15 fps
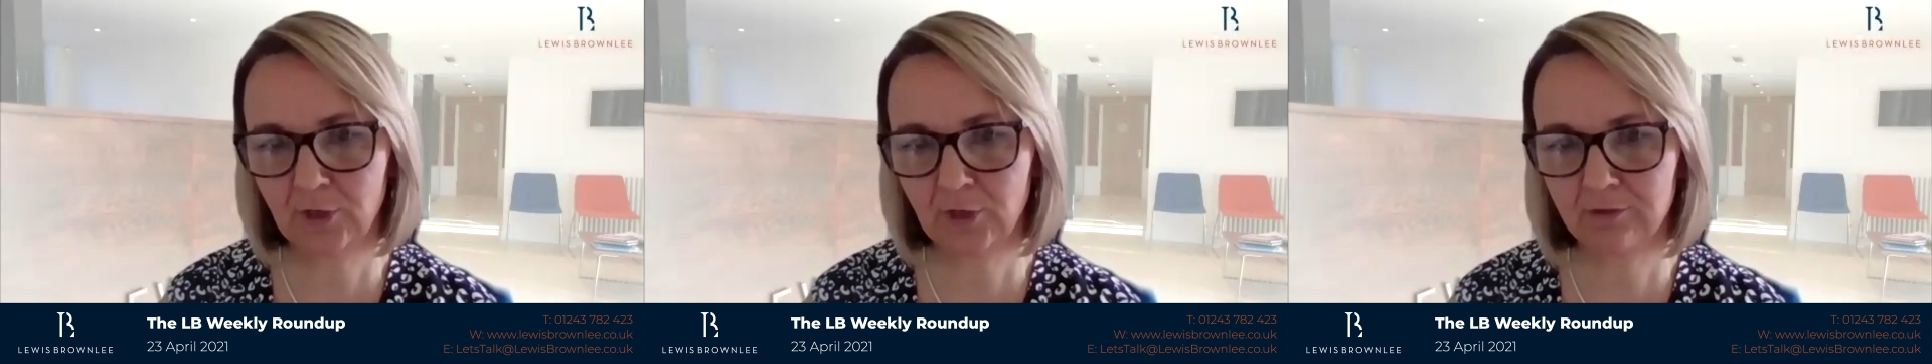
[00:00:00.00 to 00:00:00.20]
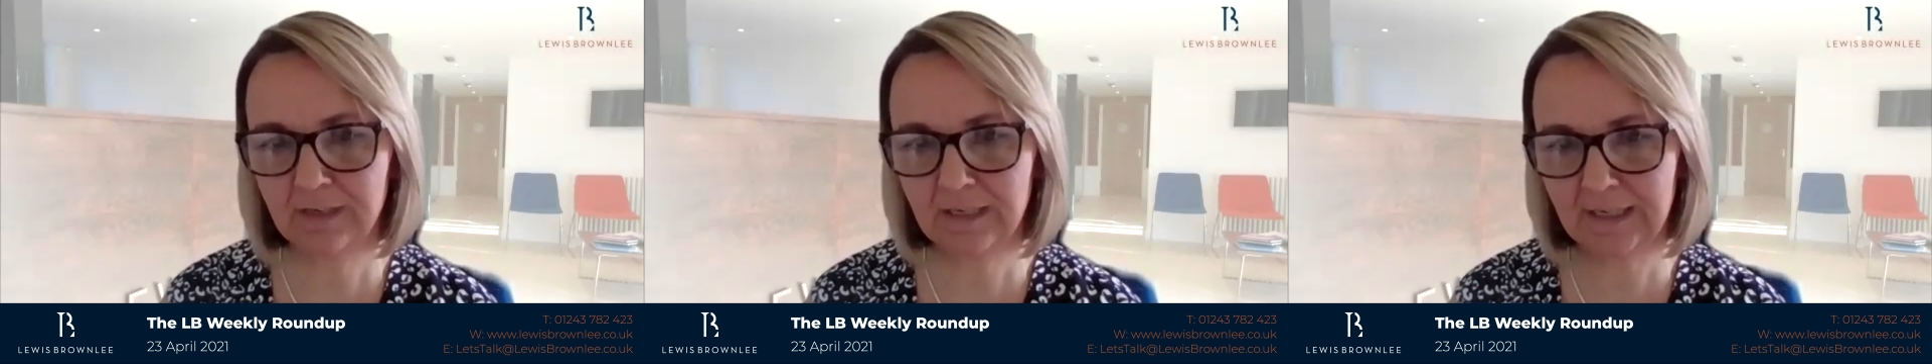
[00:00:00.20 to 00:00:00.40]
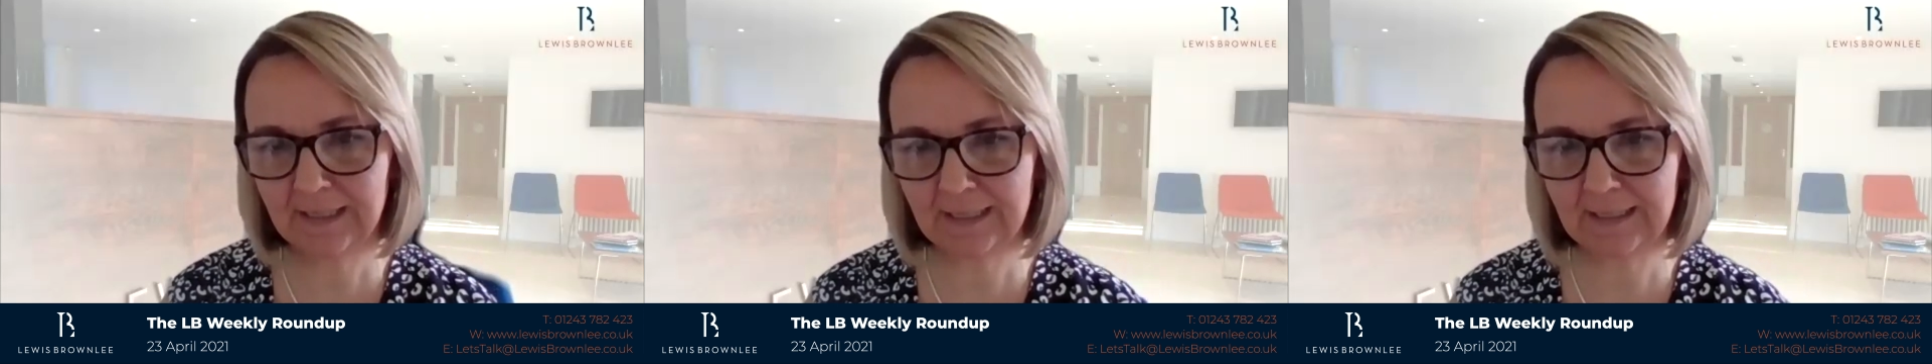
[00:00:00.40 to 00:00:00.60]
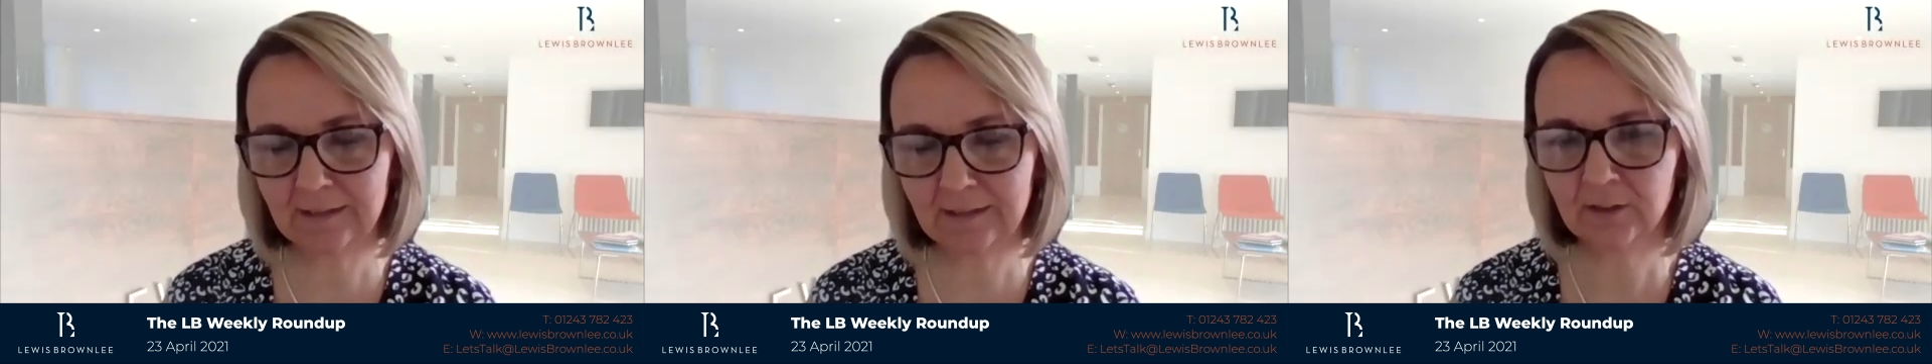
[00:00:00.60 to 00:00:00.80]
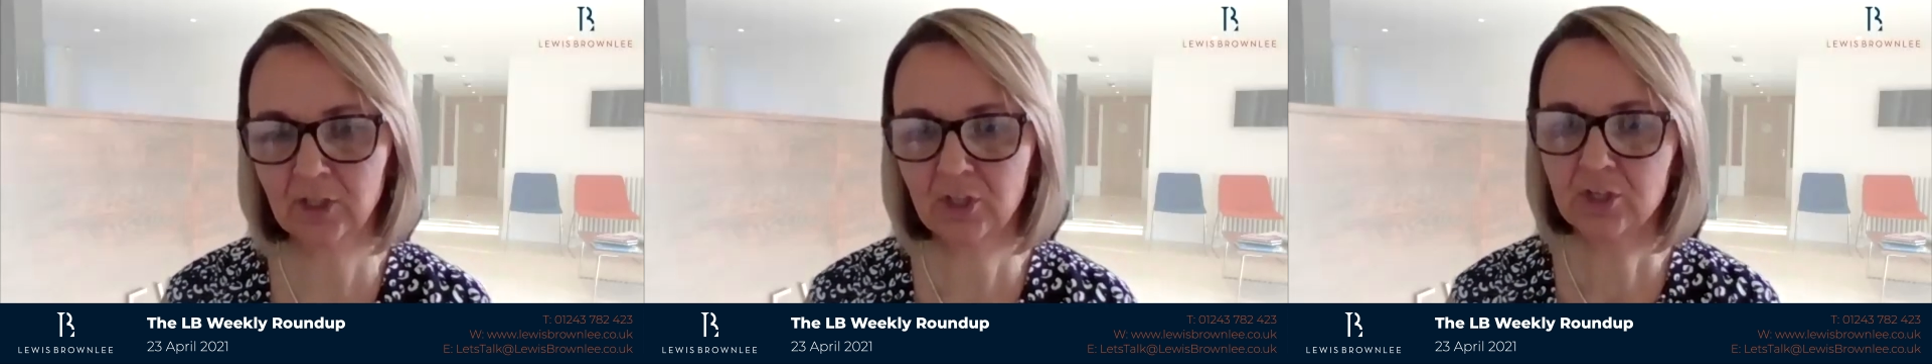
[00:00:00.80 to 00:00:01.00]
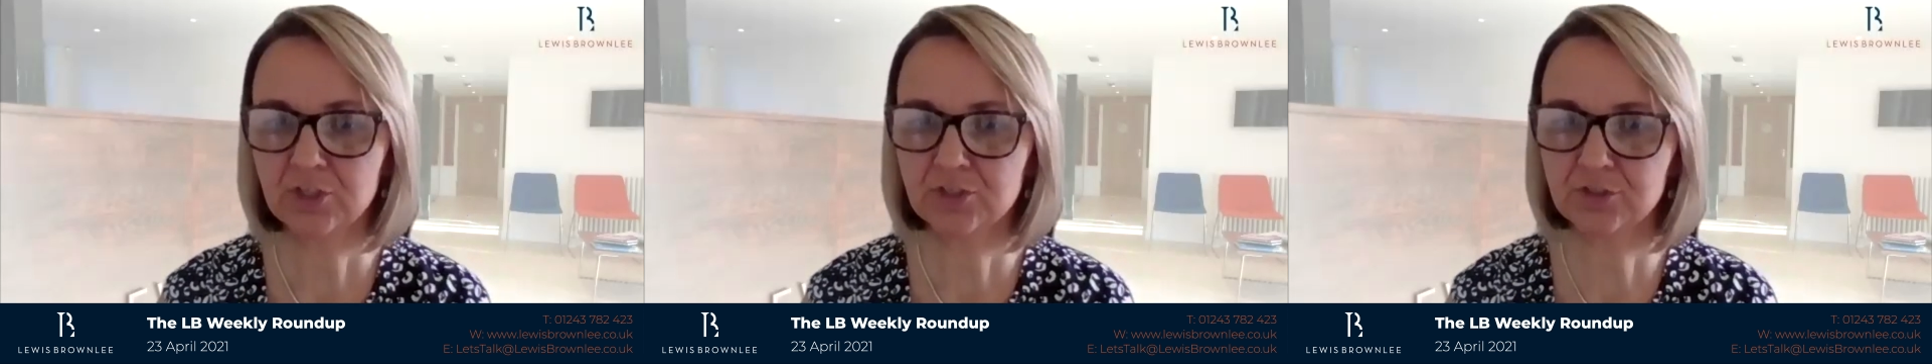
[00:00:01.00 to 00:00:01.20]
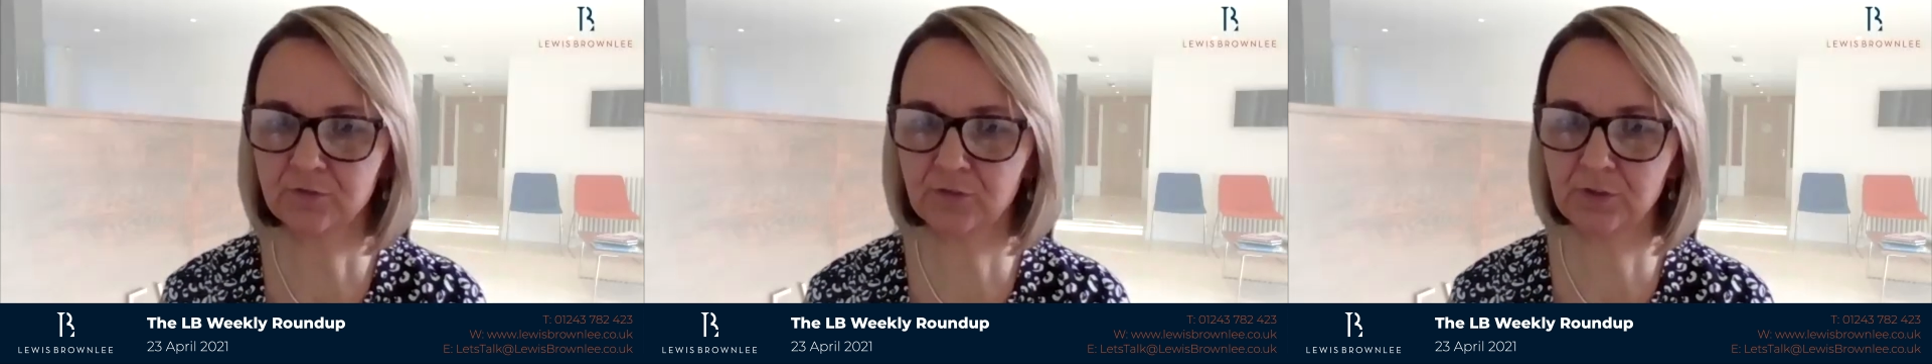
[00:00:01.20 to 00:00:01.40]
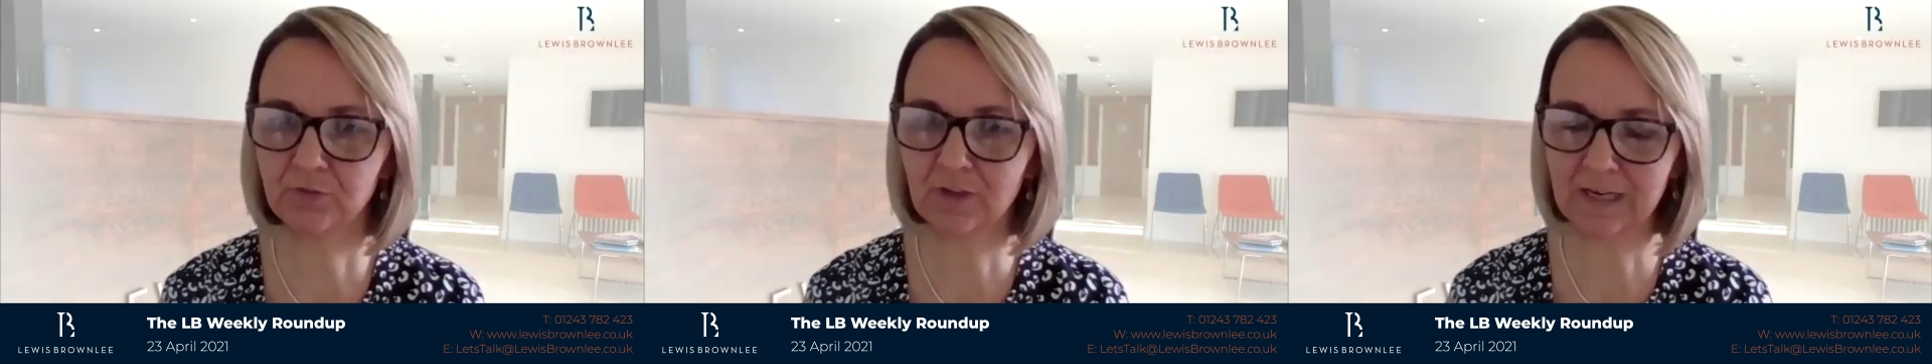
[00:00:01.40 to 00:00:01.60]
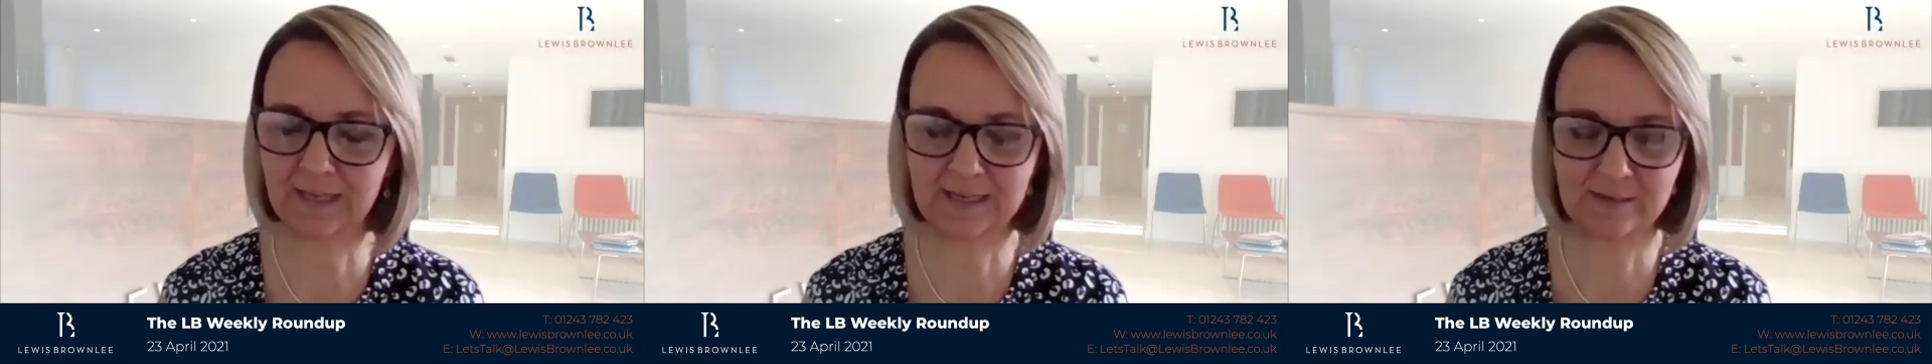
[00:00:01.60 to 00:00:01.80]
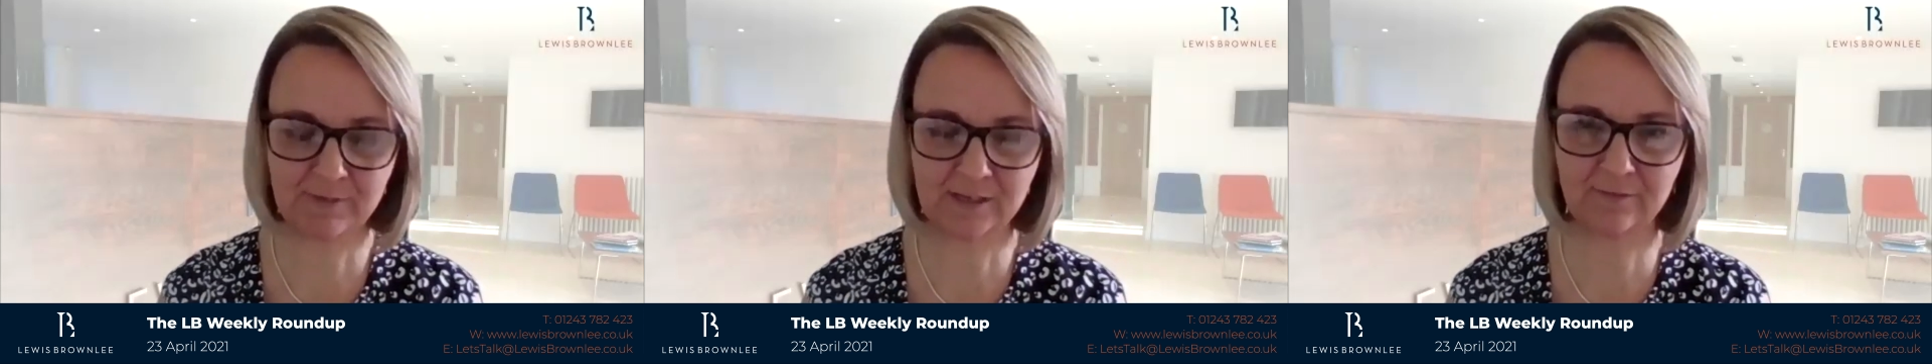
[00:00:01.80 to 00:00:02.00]
currently in. So if you
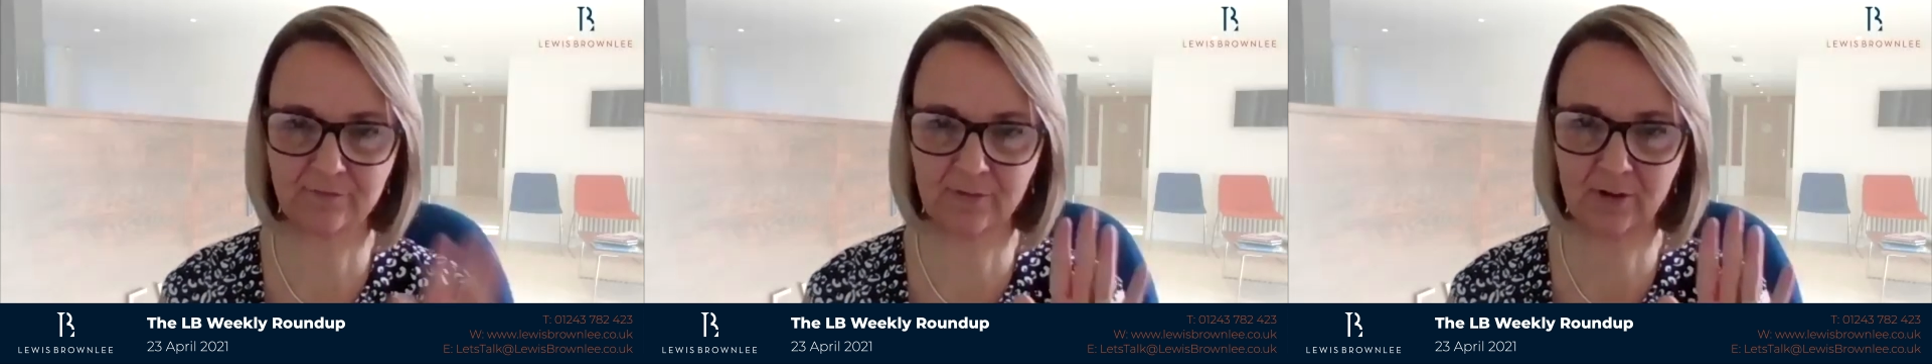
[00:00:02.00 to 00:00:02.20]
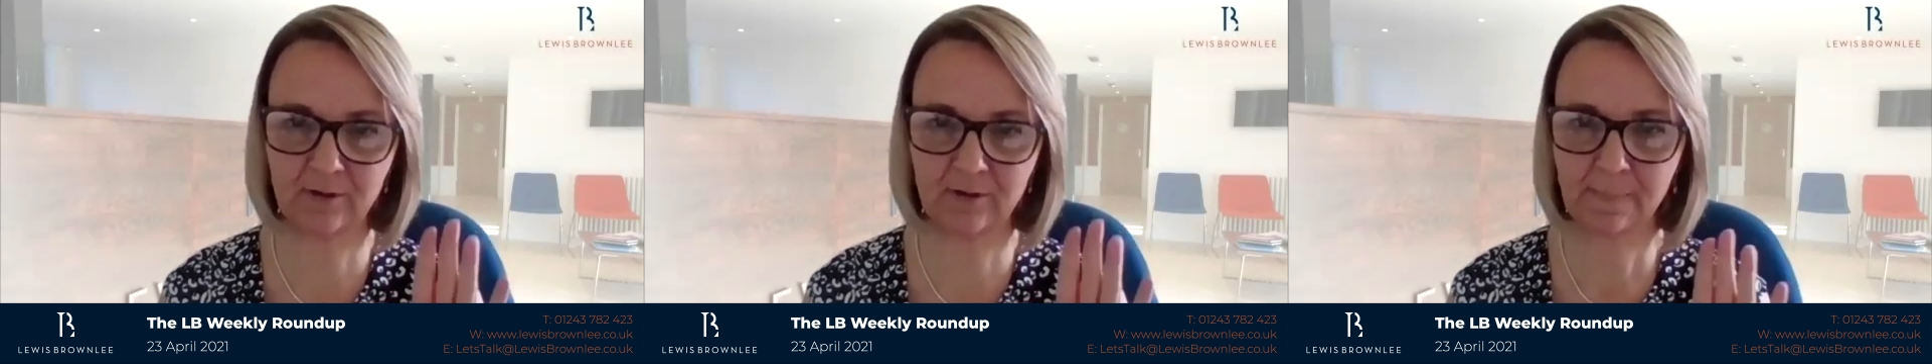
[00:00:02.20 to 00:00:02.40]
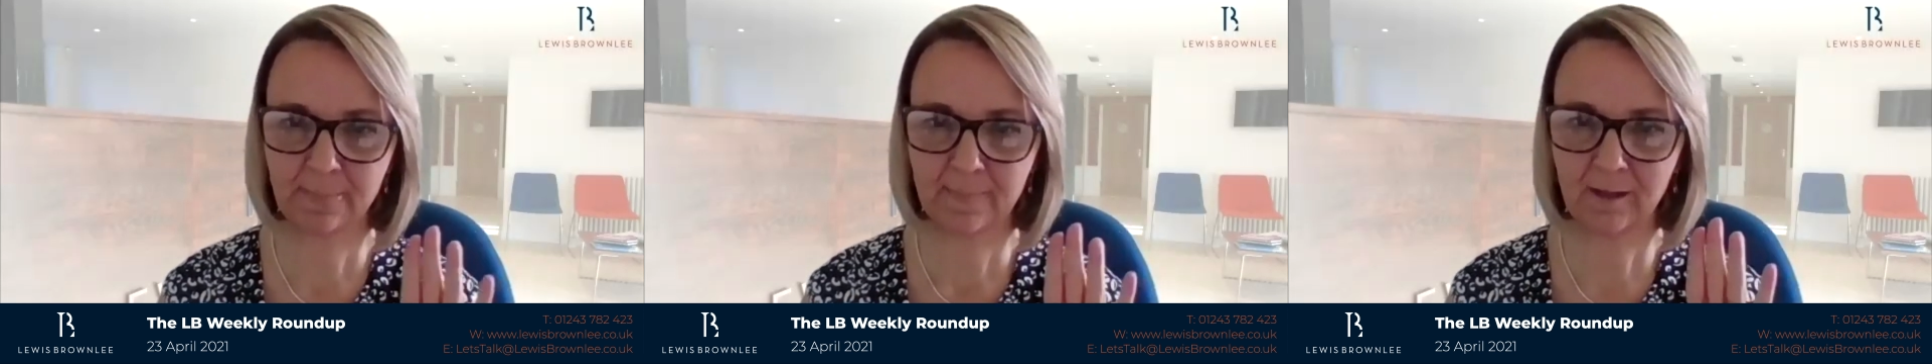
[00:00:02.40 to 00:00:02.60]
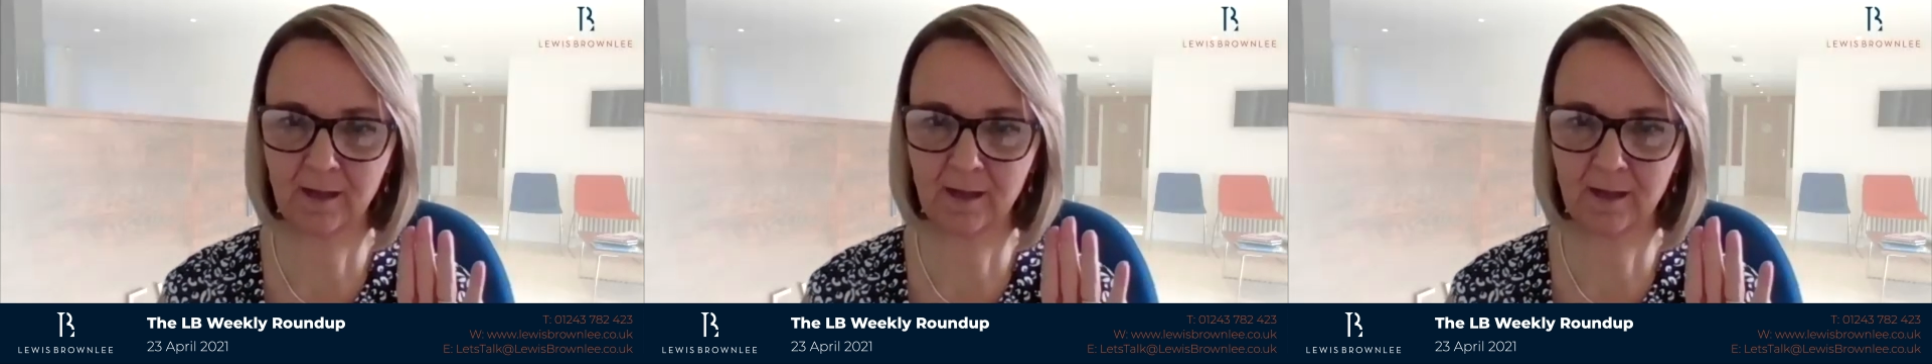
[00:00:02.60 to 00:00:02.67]
claim it for